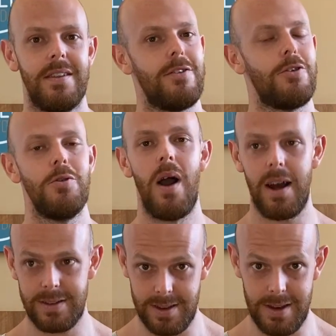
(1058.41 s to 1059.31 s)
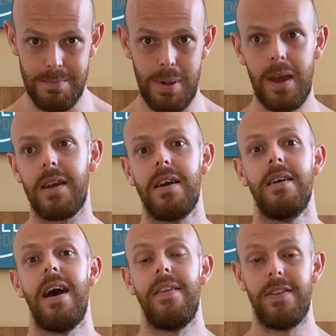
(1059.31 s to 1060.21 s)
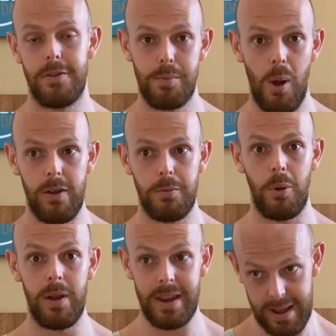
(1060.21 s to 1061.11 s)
It's too hard to nitpick at this price point.